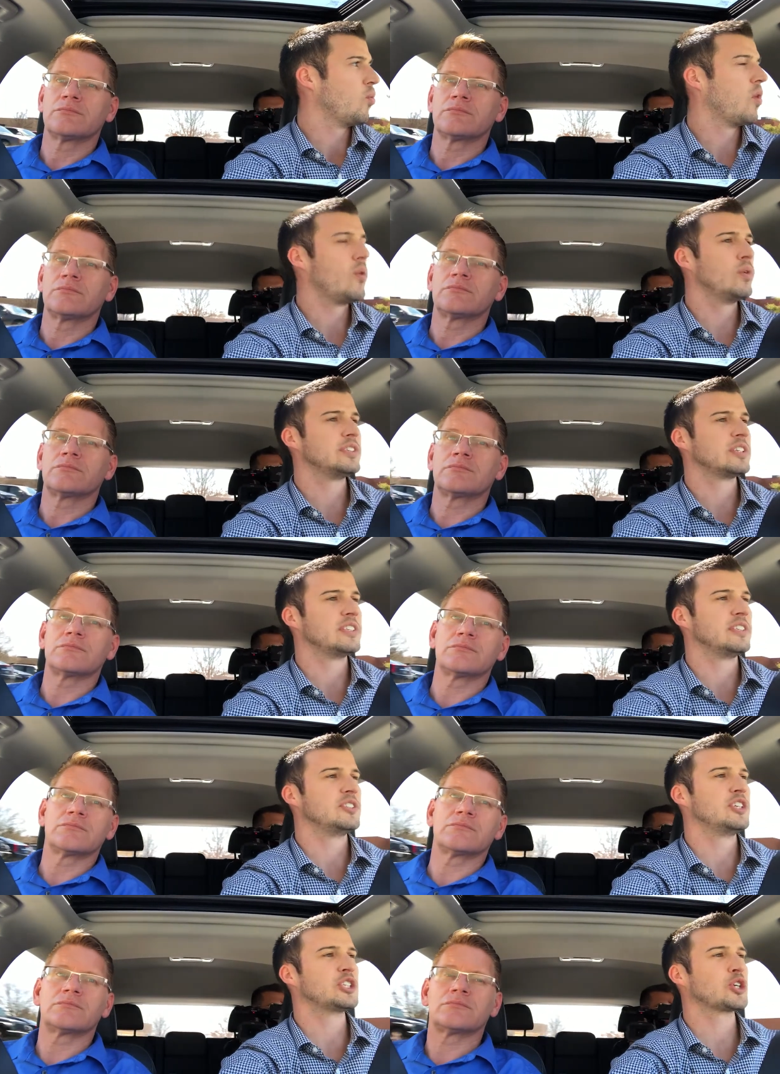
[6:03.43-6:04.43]
Speaker 1: what was,
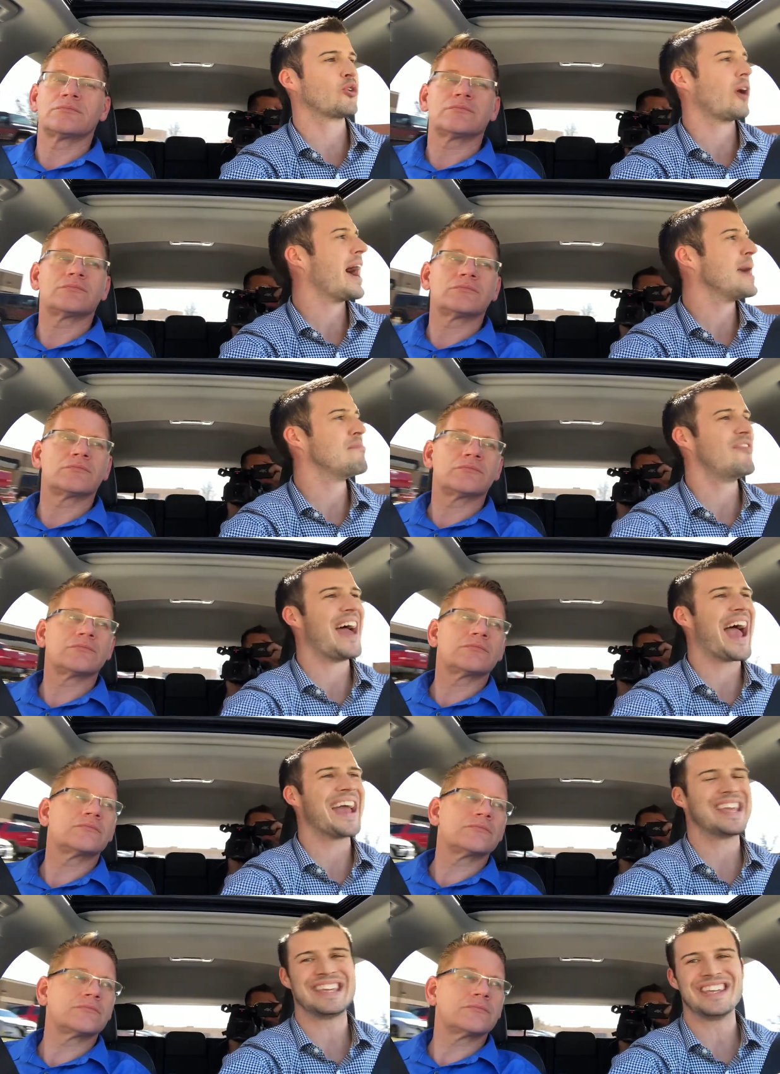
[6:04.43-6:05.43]
describe
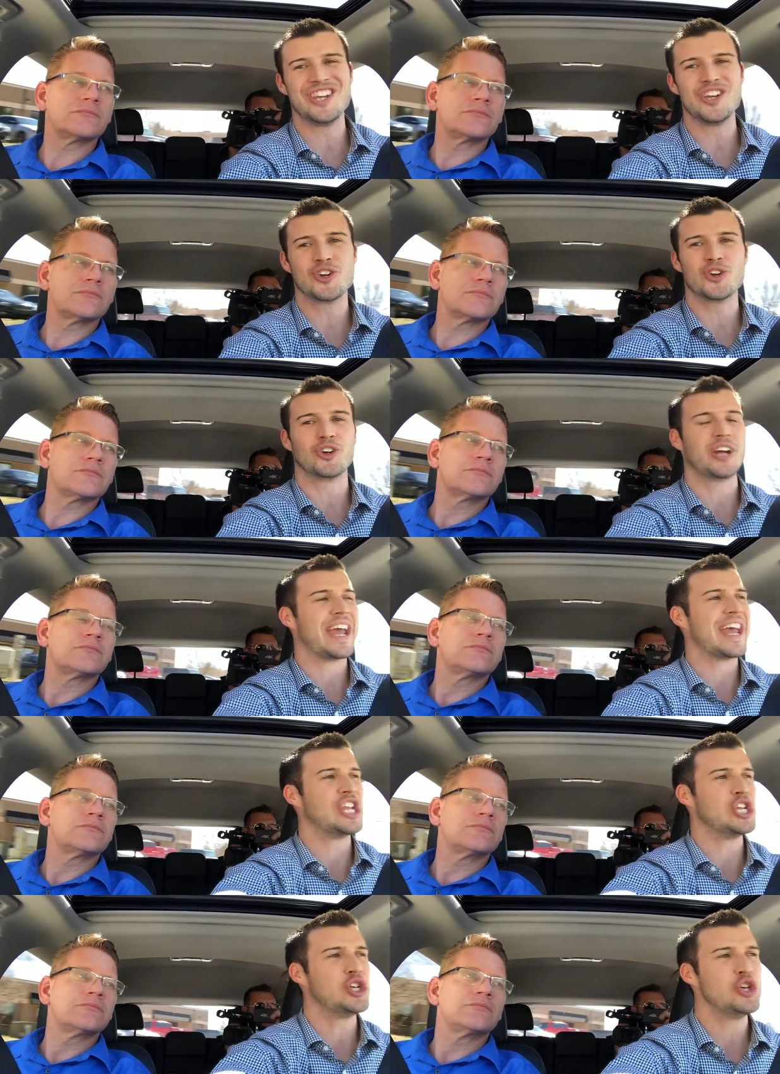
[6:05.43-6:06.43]
that year
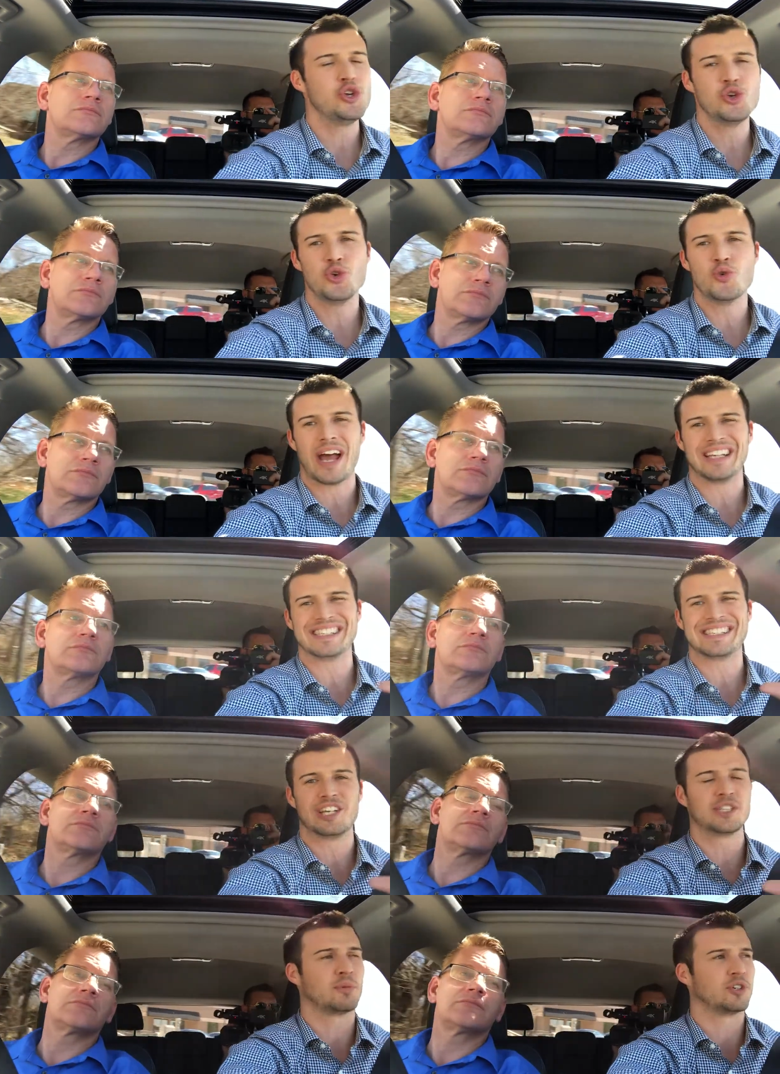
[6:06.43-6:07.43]
and you as a
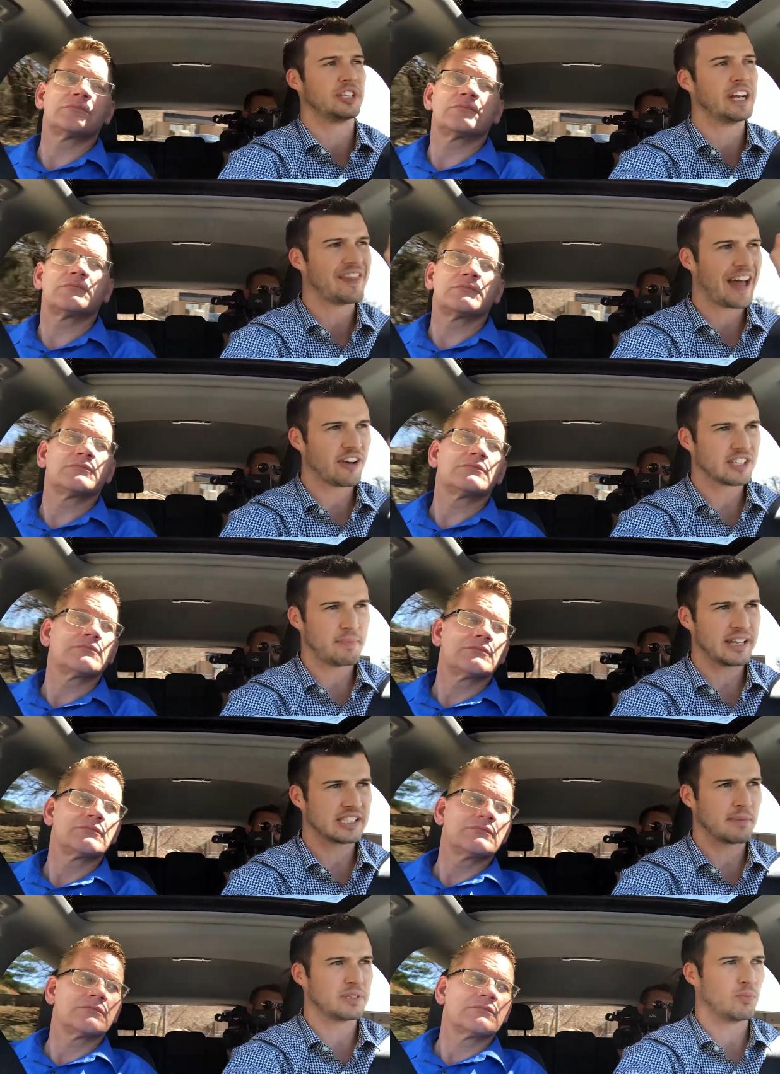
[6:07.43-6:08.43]
salesperson, a thousand
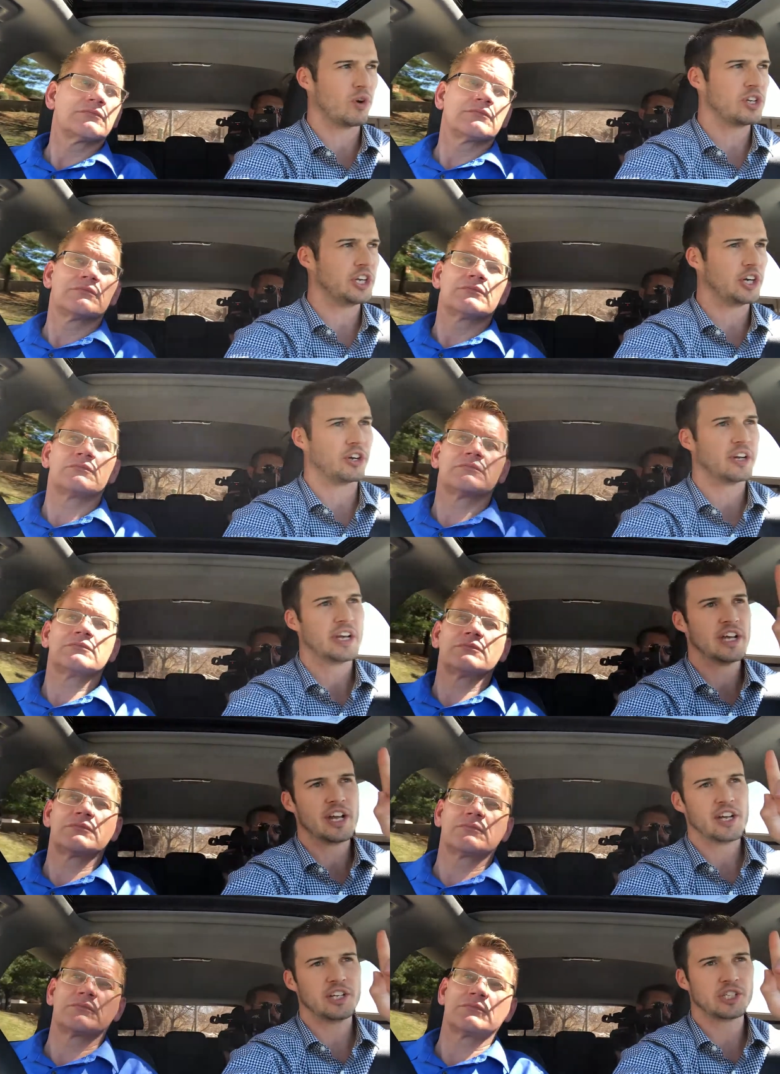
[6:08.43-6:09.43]
med subs in one year,
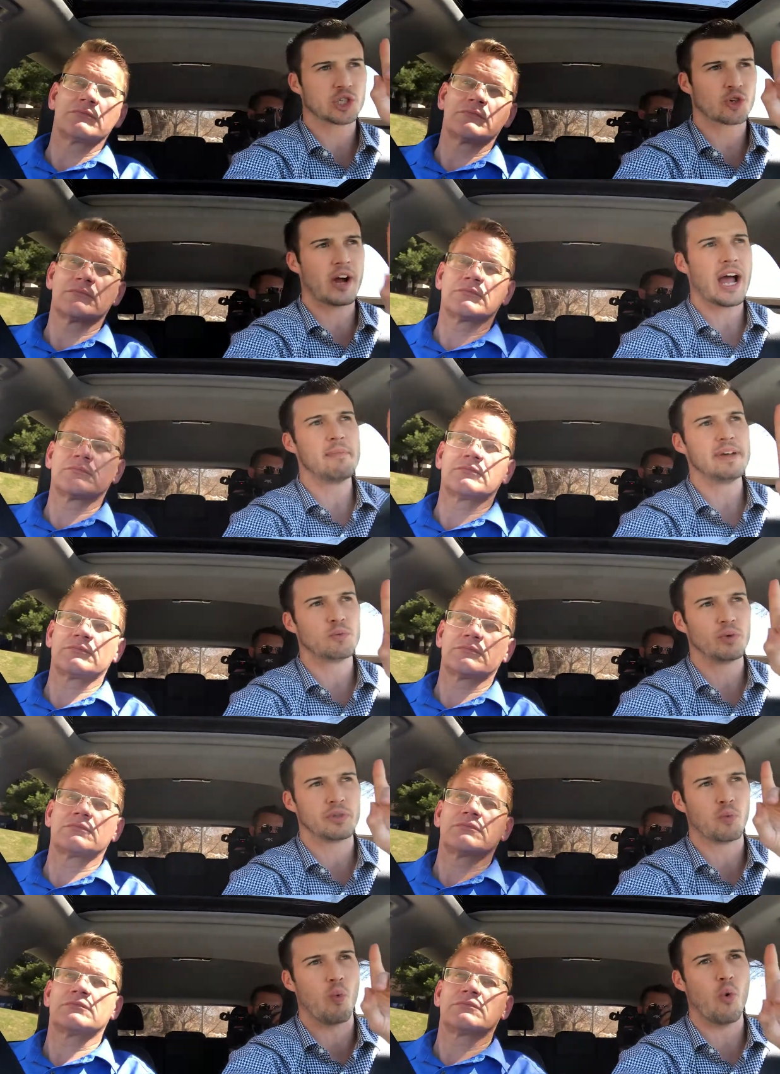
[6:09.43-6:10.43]
describe it
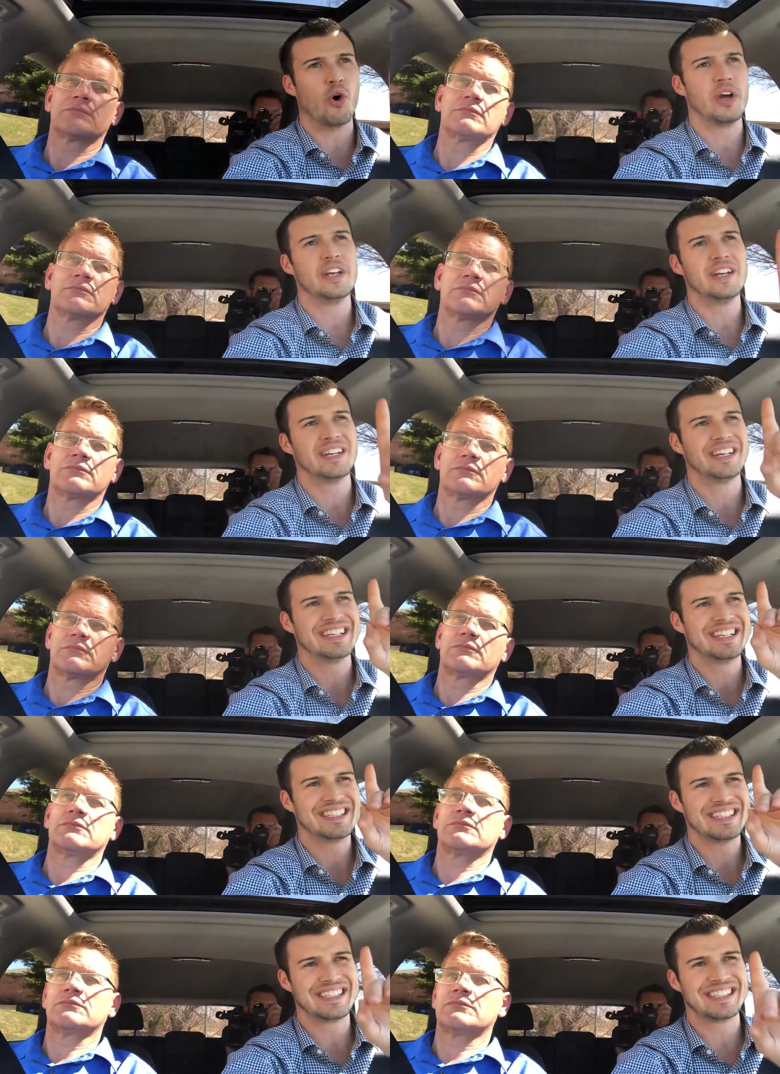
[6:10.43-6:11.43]
with one
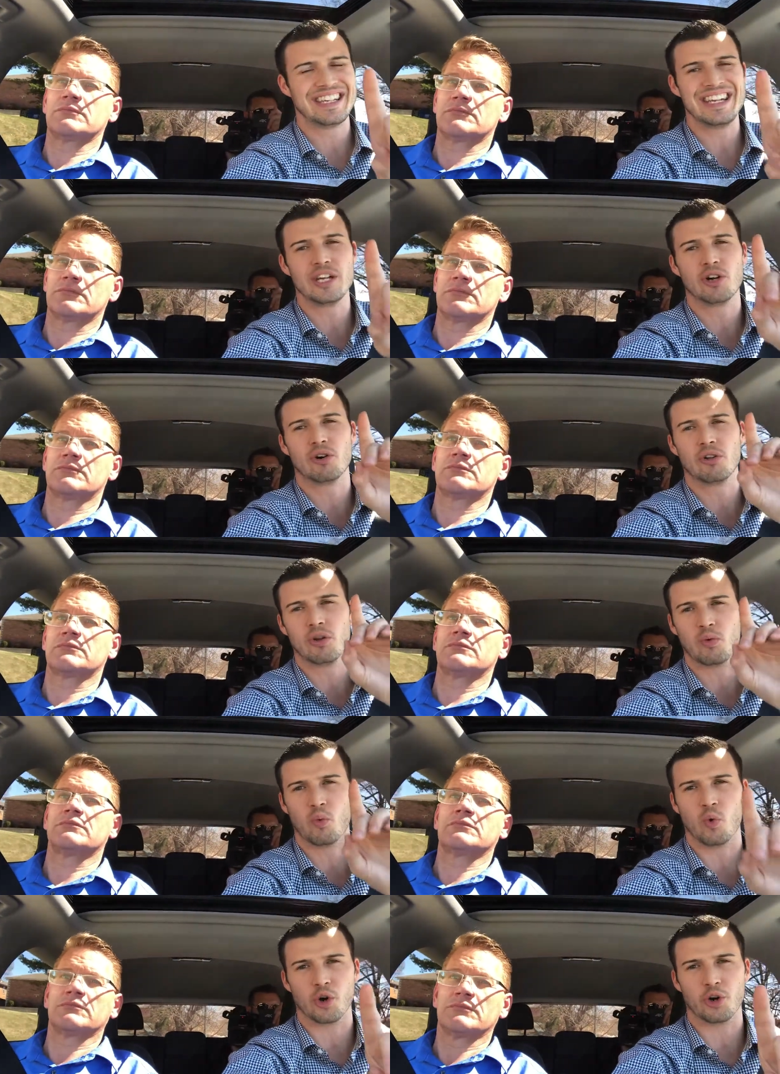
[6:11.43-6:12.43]

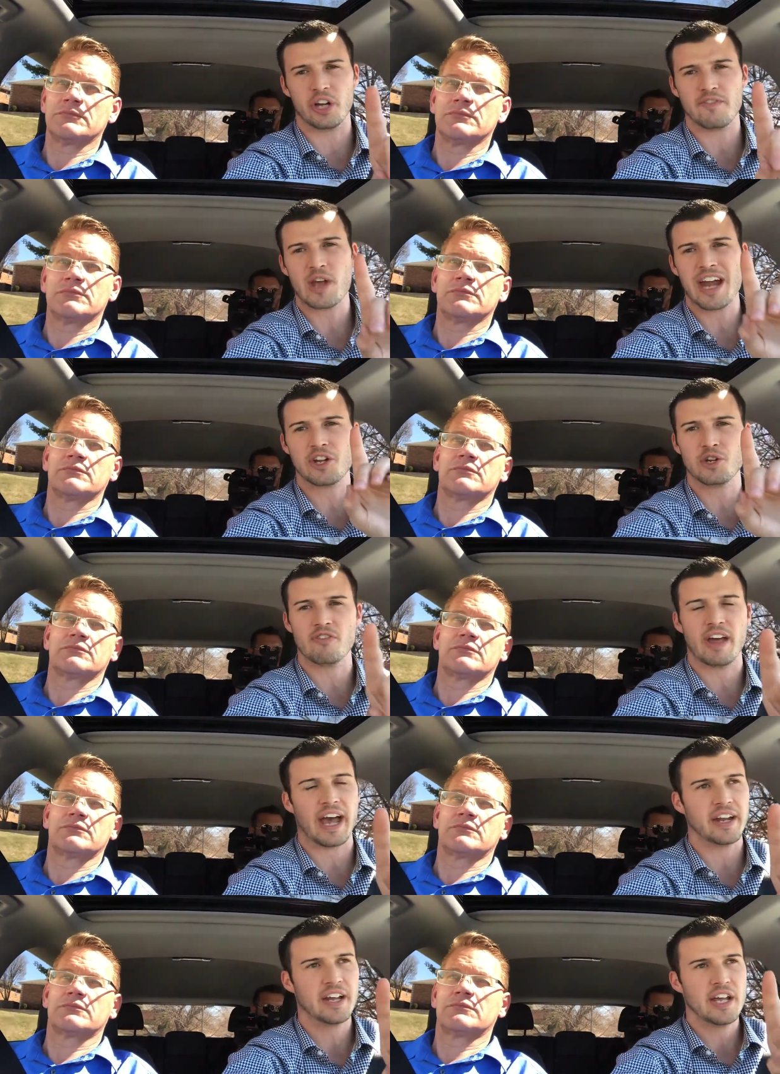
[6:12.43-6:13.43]
single word. If you had to do
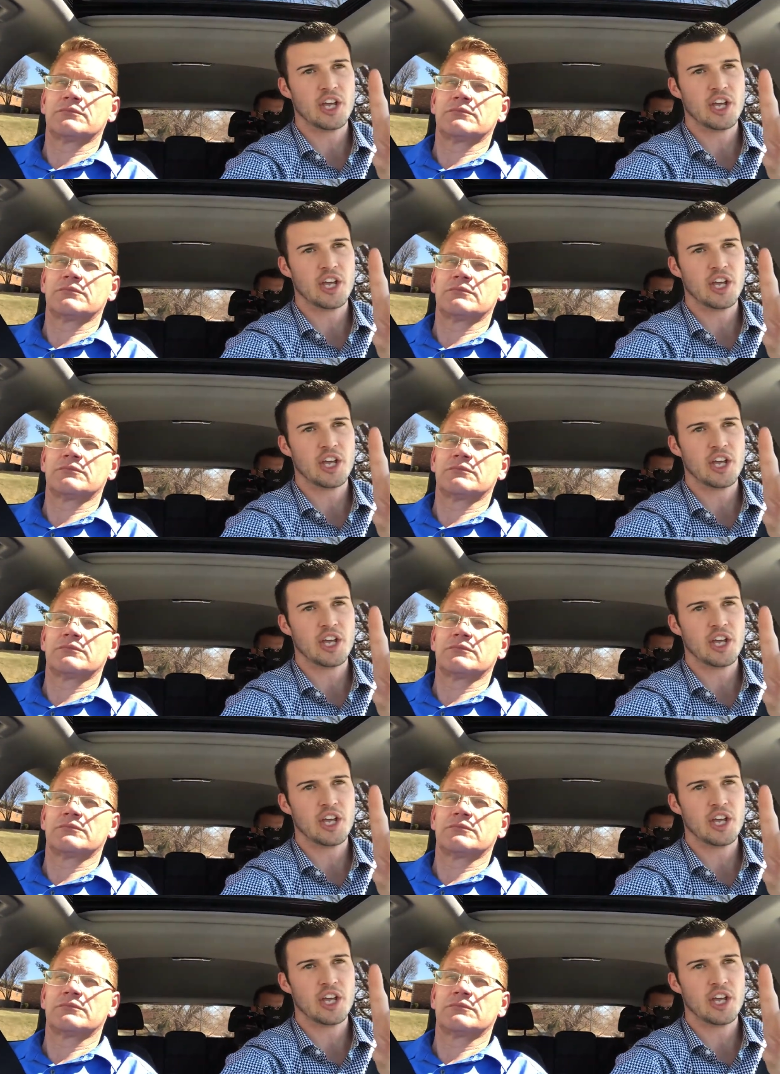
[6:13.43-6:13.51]
that,